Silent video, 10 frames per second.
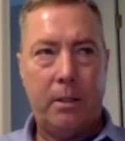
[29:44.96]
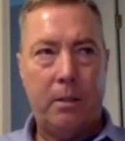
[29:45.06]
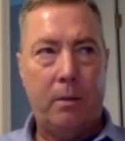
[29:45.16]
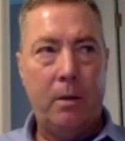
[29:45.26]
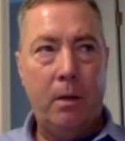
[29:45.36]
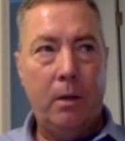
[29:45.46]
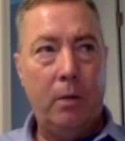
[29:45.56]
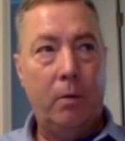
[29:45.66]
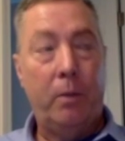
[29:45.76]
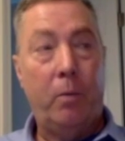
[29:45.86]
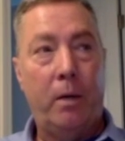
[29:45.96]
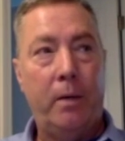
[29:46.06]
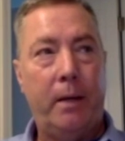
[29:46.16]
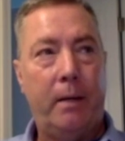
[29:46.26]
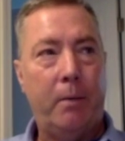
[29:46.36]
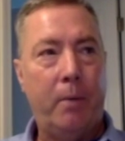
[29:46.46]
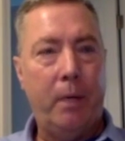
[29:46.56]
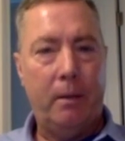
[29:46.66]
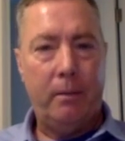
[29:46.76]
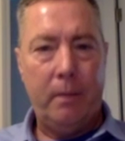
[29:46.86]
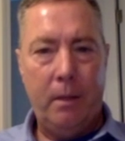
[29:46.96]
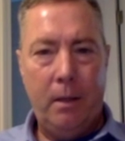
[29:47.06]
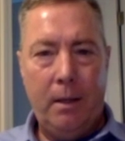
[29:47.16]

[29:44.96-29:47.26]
that's the the only one that I'm aware of.